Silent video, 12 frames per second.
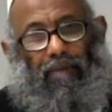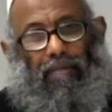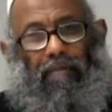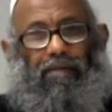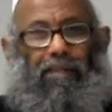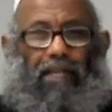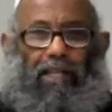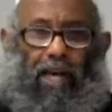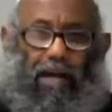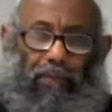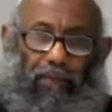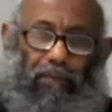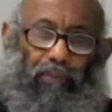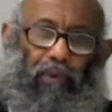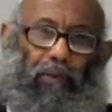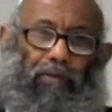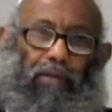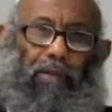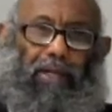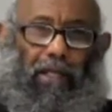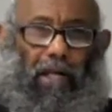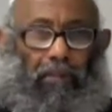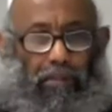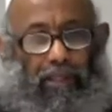like if they are both of them are
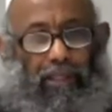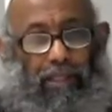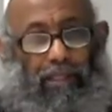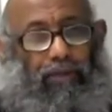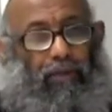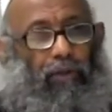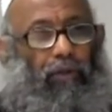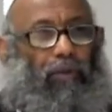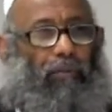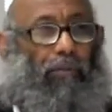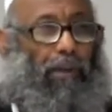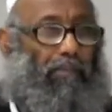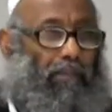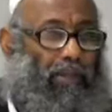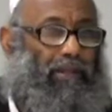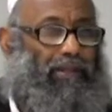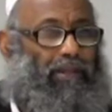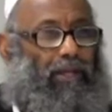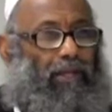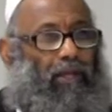carpenters or plumbers